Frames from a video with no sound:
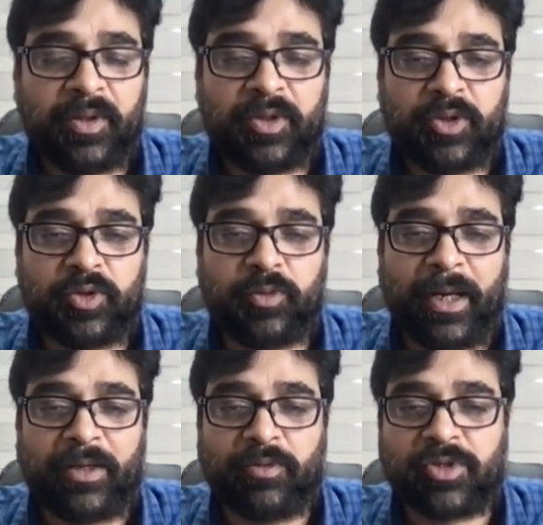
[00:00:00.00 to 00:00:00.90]
2 by
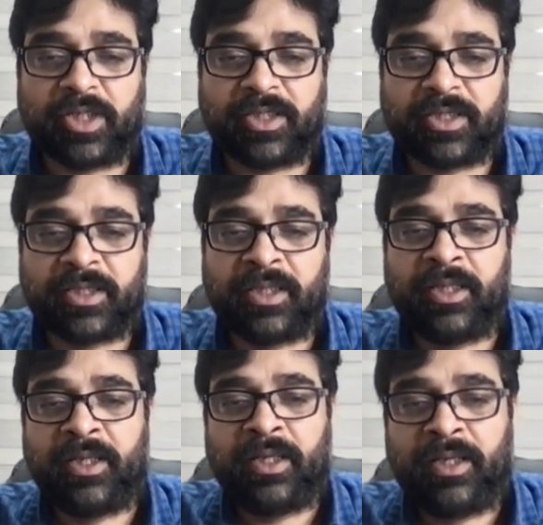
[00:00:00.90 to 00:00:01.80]
root 6.
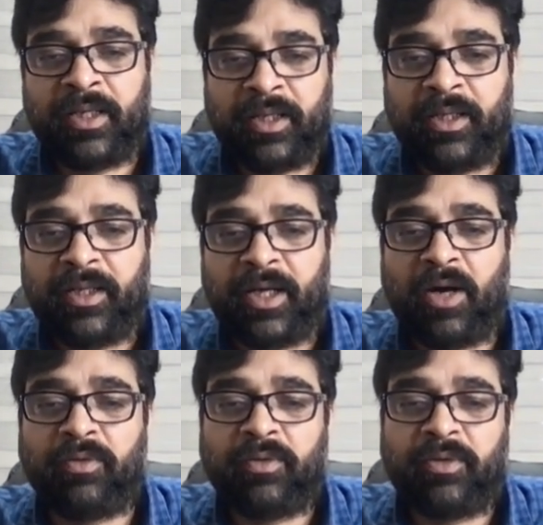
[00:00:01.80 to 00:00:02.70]

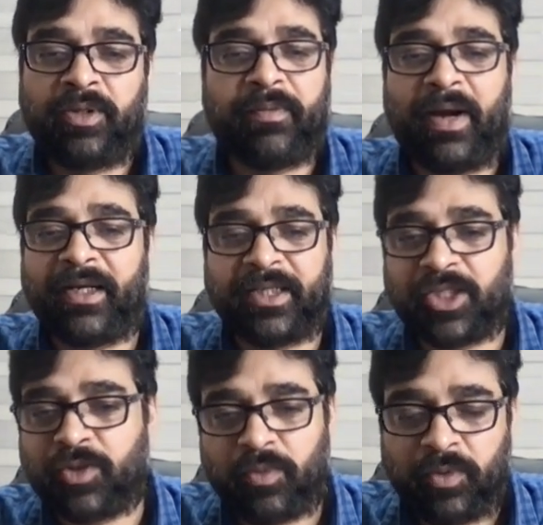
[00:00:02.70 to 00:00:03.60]
Now divide these
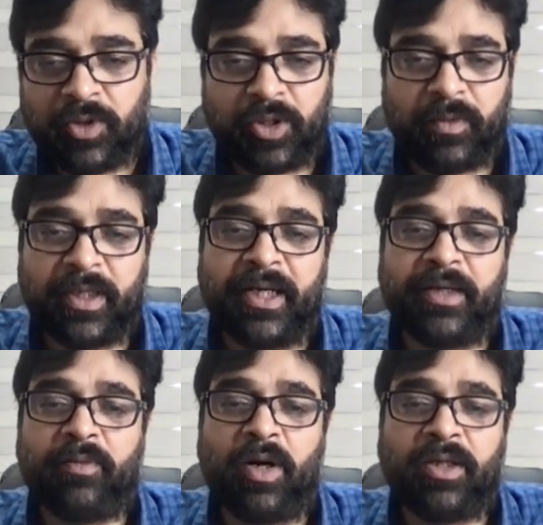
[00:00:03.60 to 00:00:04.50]
two, you will get
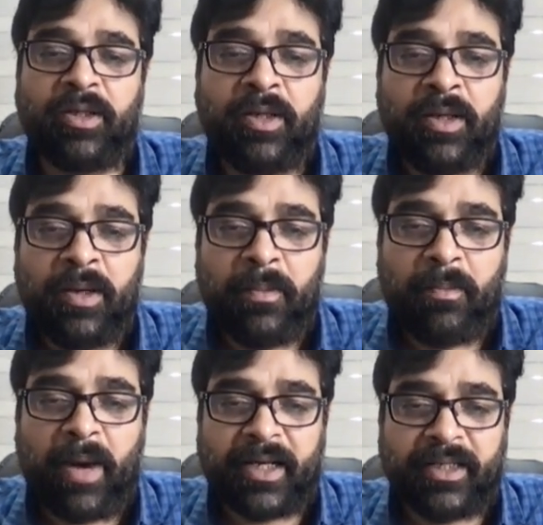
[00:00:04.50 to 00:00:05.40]
what?
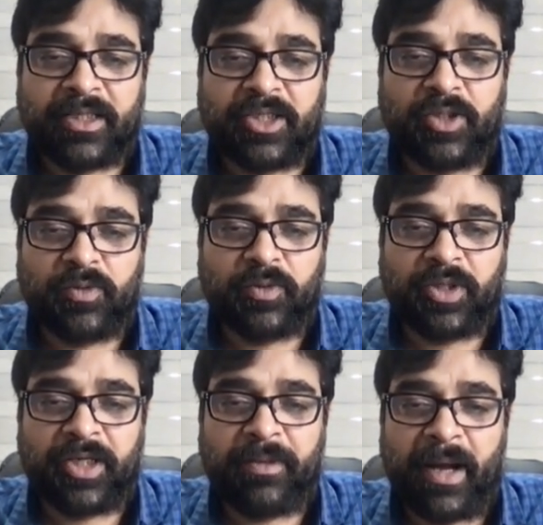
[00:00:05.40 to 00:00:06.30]
Minus
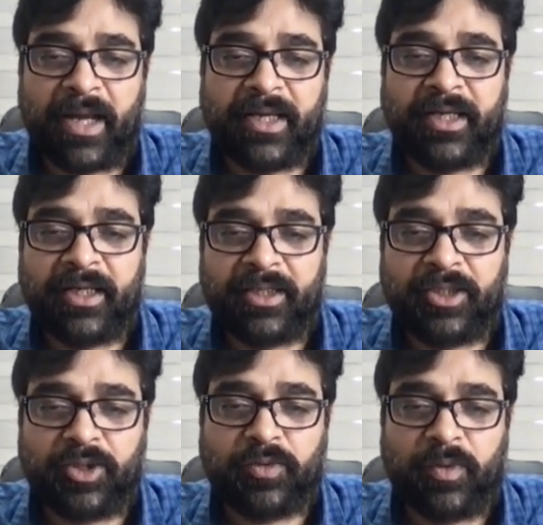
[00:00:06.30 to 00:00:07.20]
u3 by
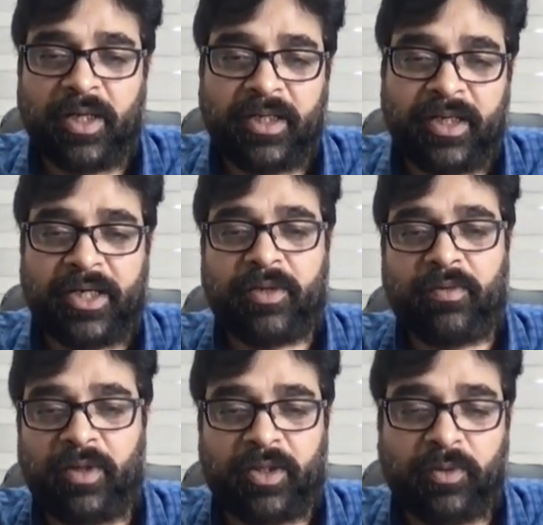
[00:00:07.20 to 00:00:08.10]
u1
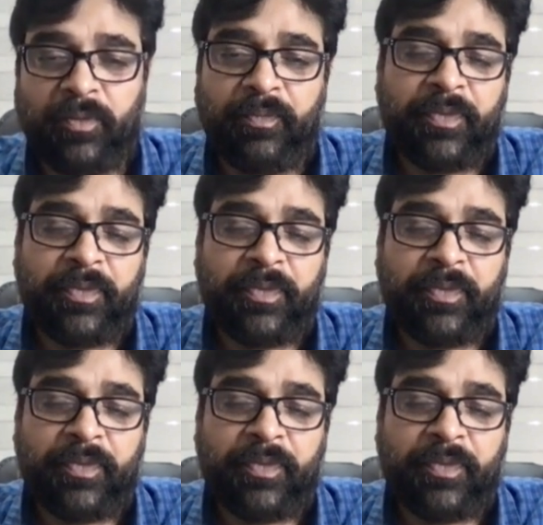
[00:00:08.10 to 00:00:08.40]
equal to